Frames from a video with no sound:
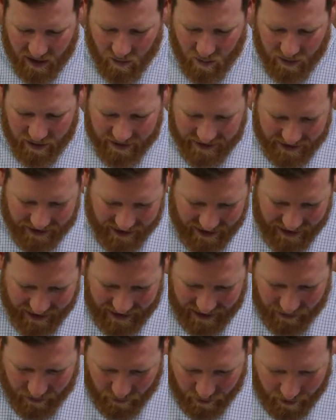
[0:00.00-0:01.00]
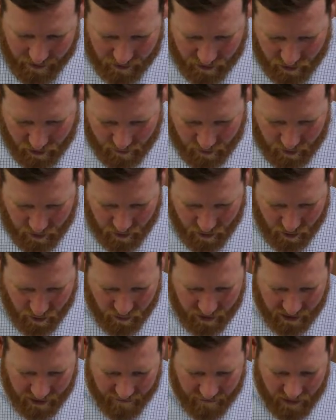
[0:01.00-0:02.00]
we see throughout Scripture
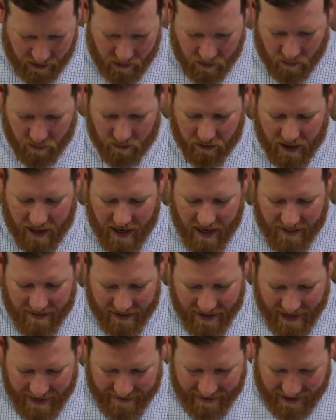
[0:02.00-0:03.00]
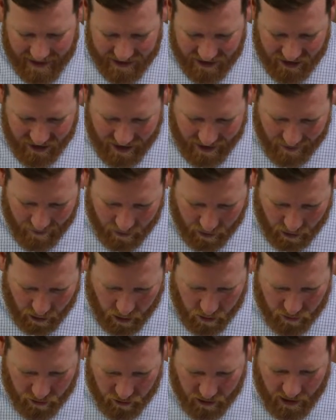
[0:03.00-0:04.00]
those individuals that had that insight were
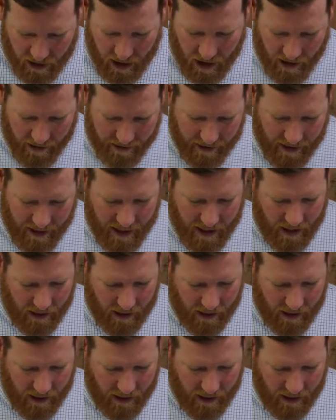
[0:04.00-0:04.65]
close to God,